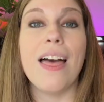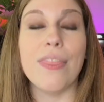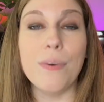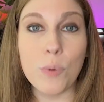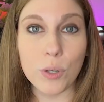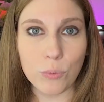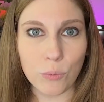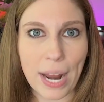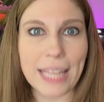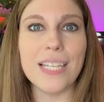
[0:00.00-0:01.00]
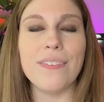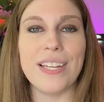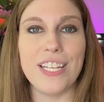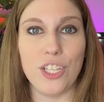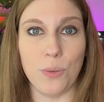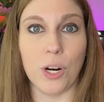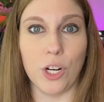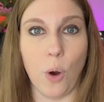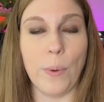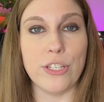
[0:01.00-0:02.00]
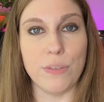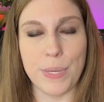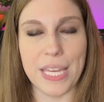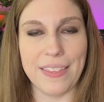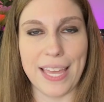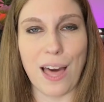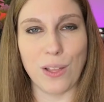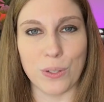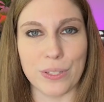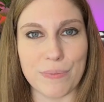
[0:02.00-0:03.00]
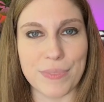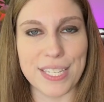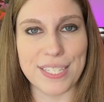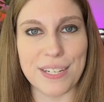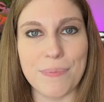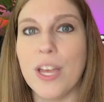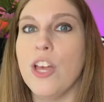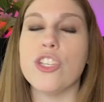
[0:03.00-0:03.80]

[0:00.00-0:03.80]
the more relevant you are going to be in the algorithm system.